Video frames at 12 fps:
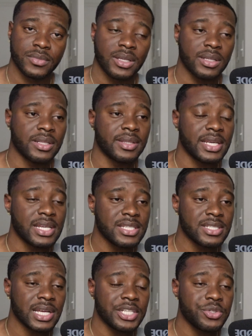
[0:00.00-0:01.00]
The
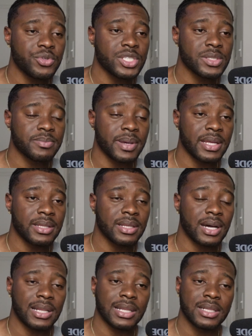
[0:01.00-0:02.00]
things that you spend
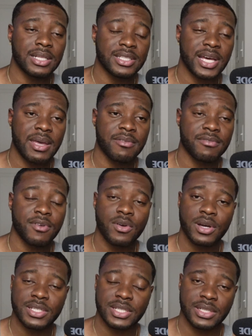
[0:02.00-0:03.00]
a lot of time
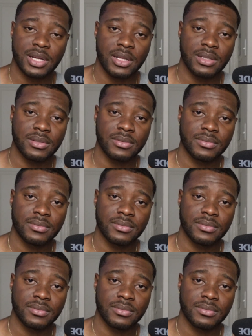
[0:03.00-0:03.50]
focusing on,